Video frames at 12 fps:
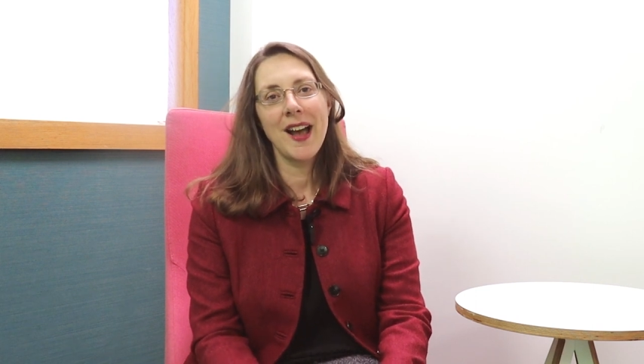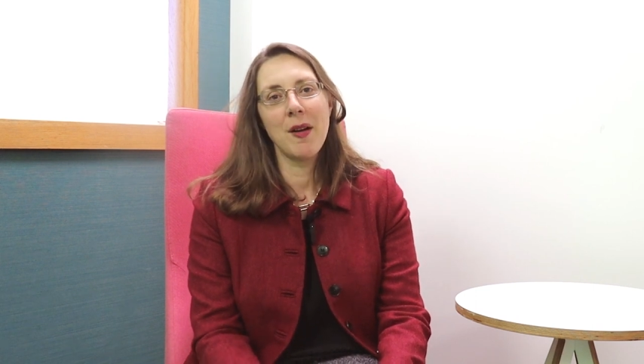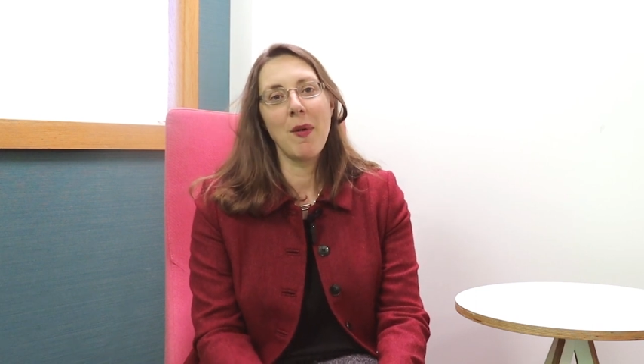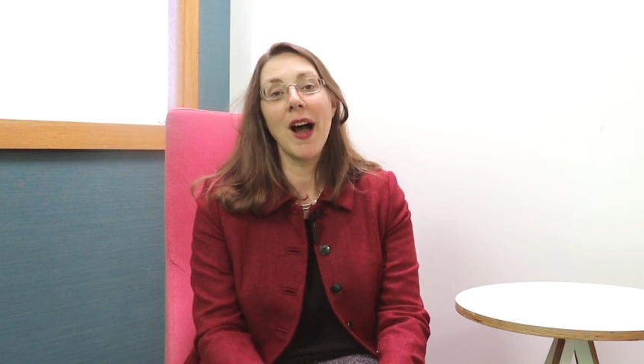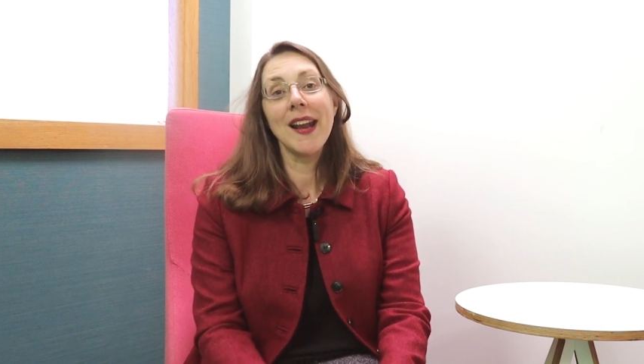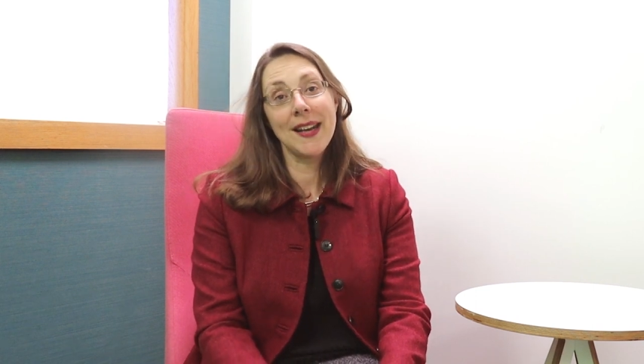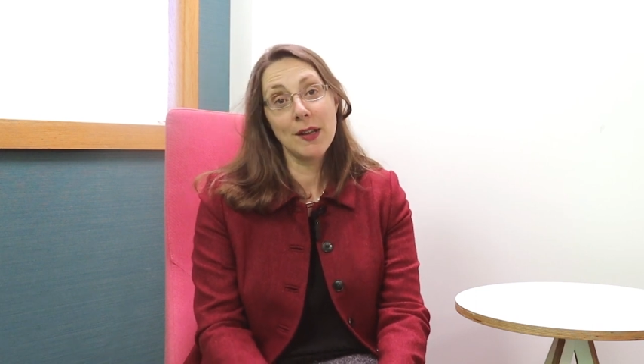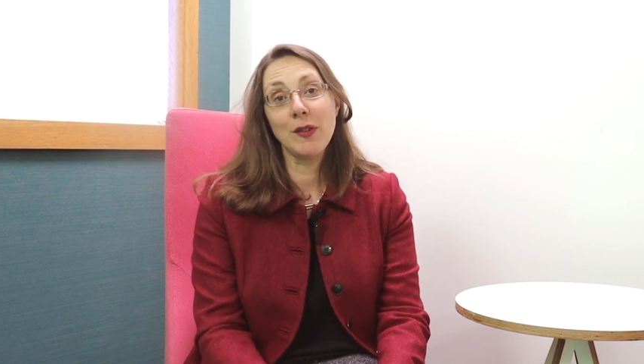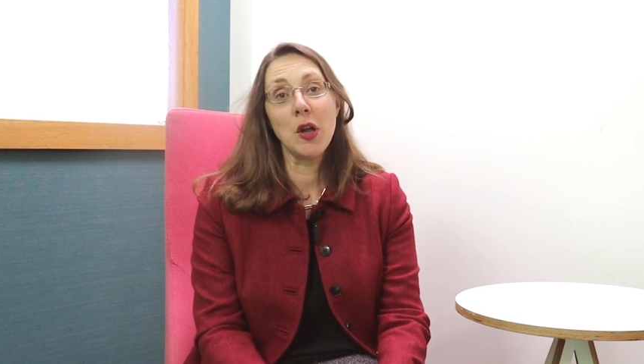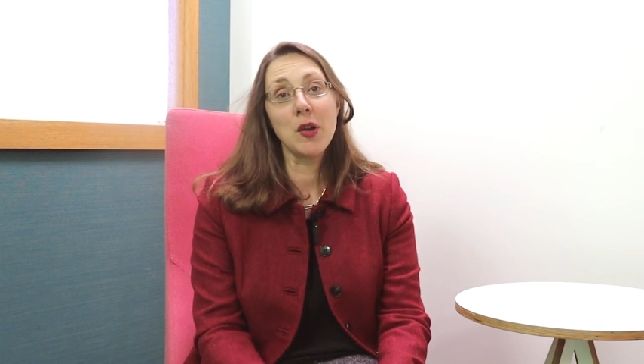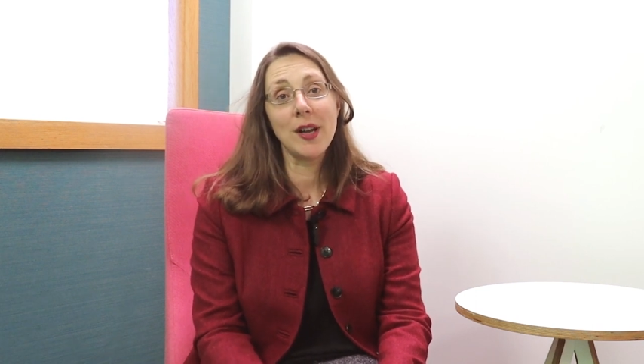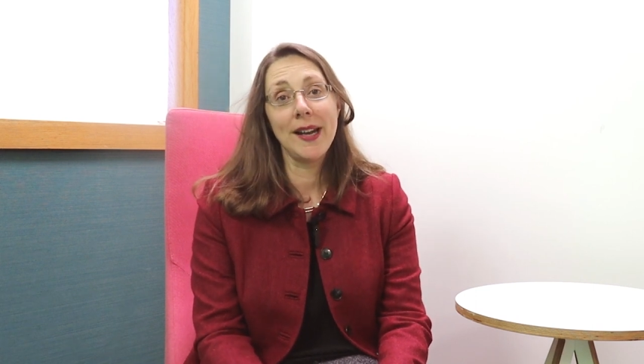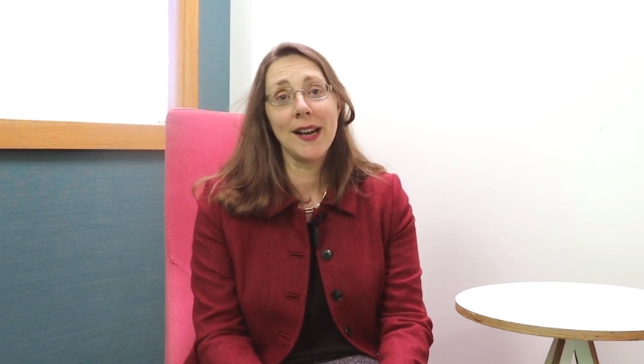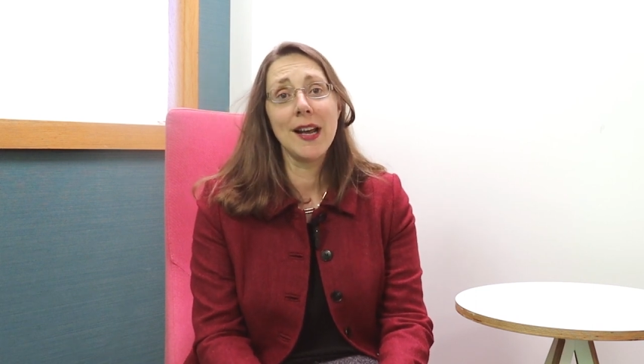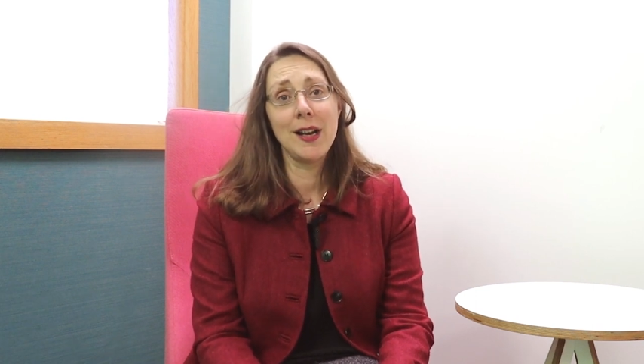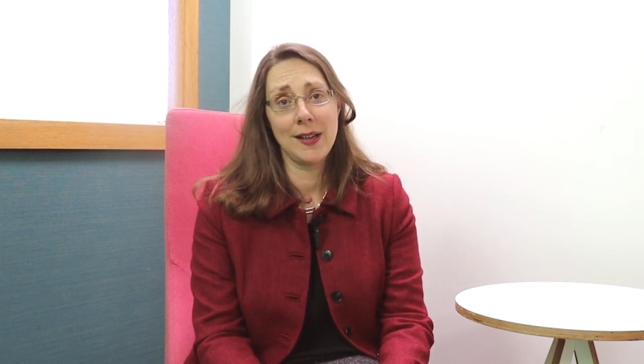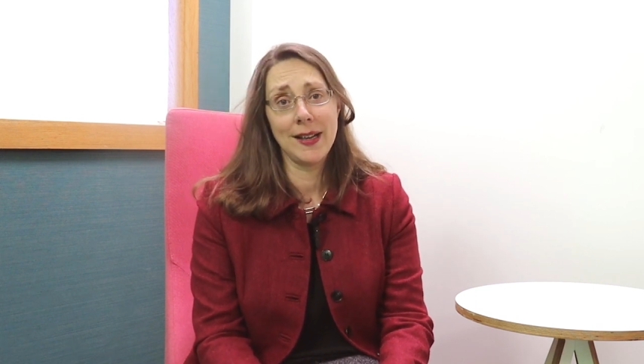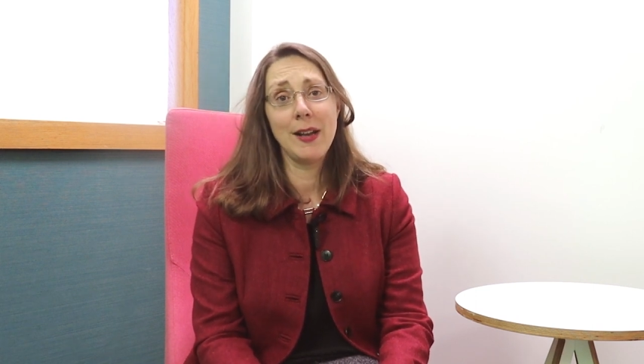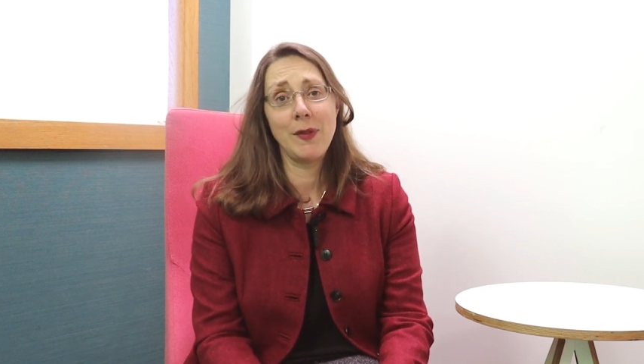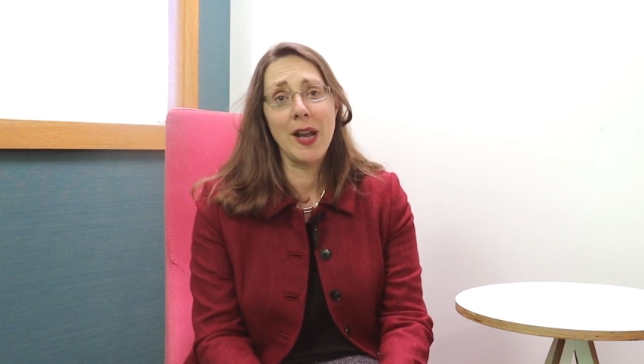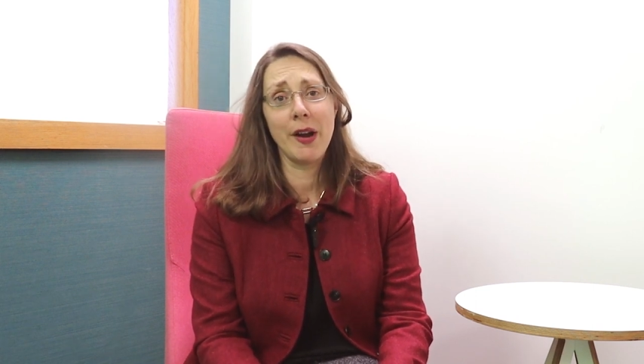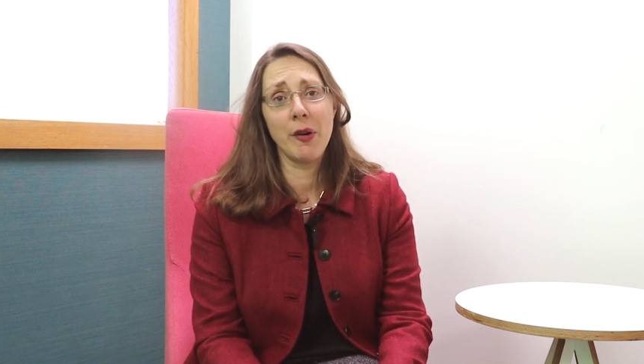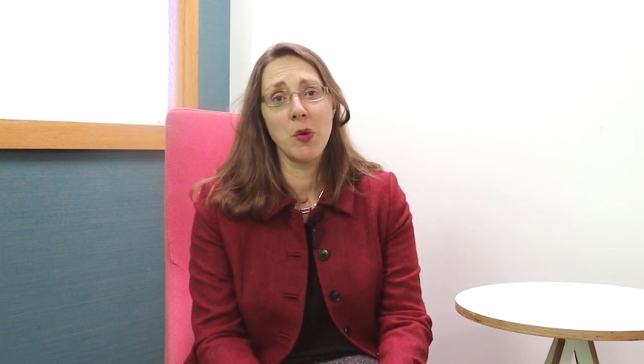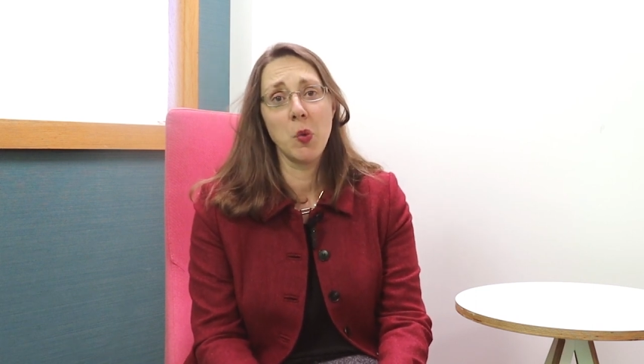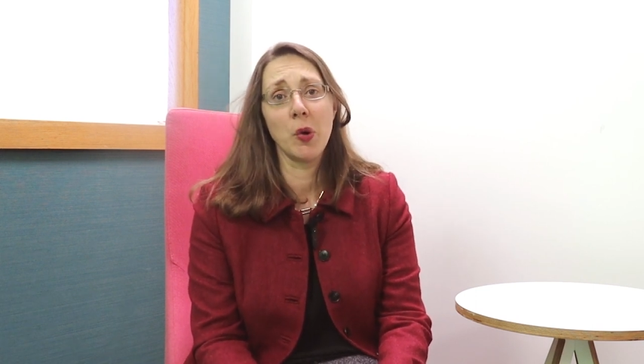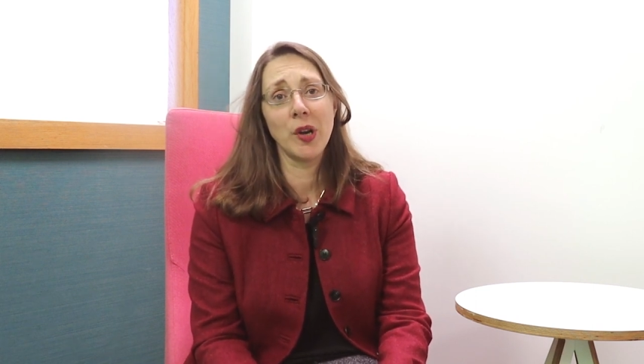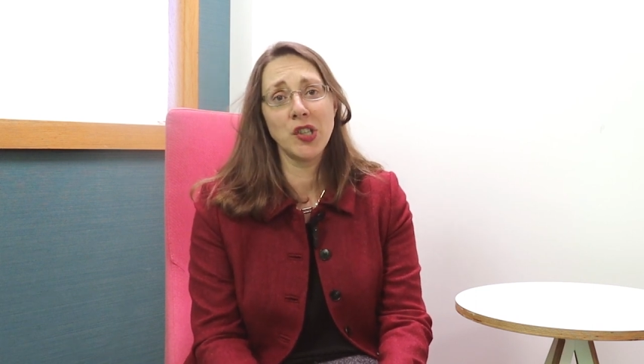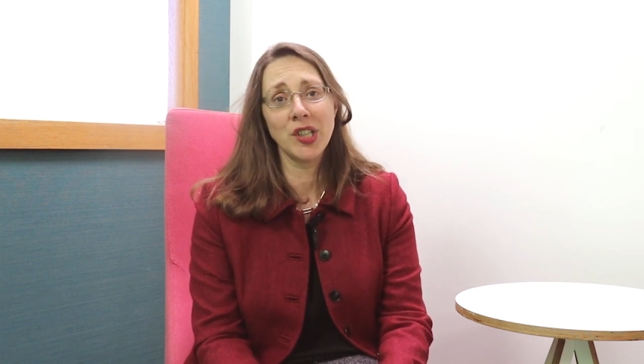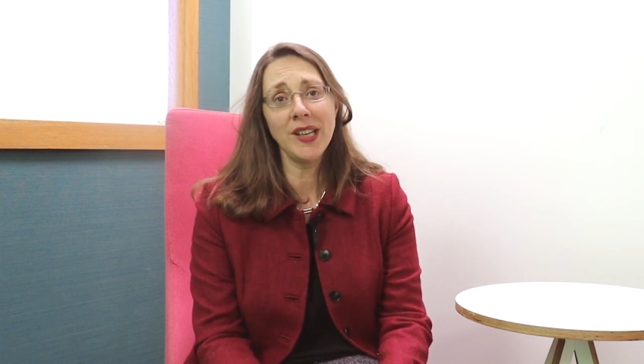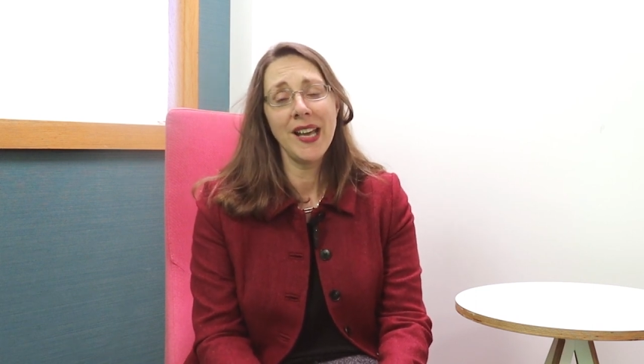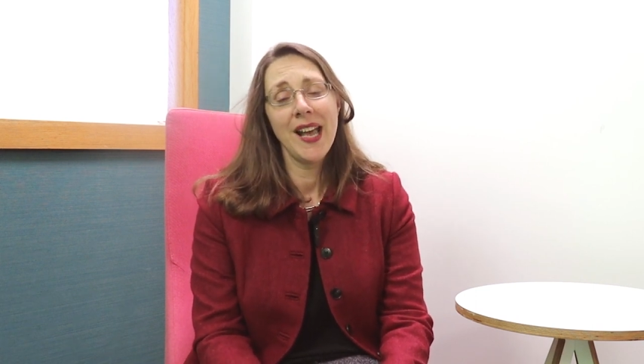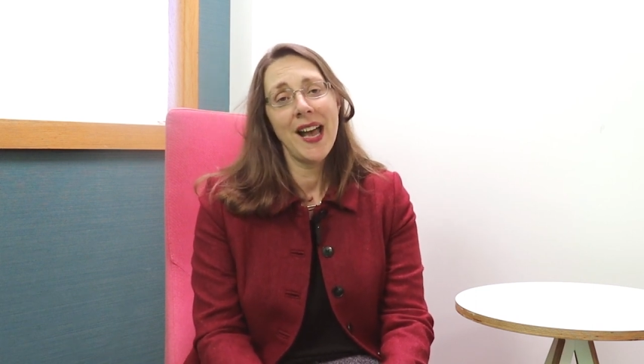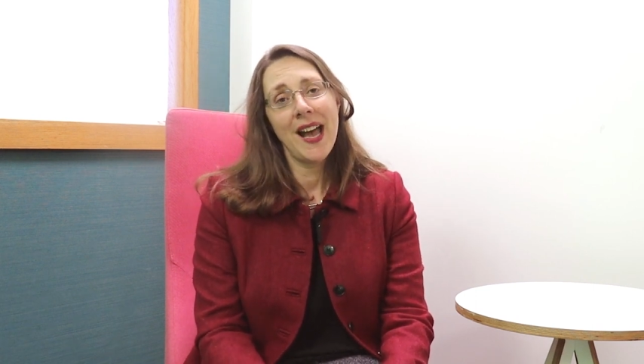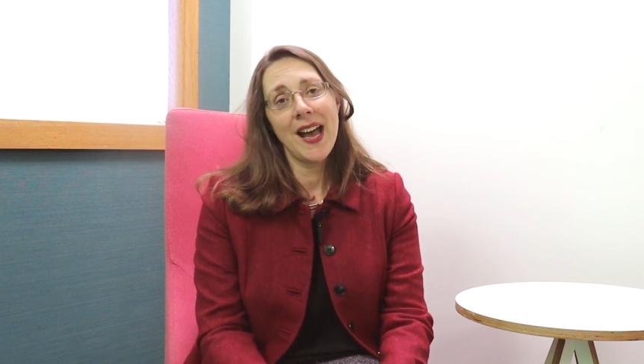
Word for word: Um, I live locally, I live here in Warwickshire,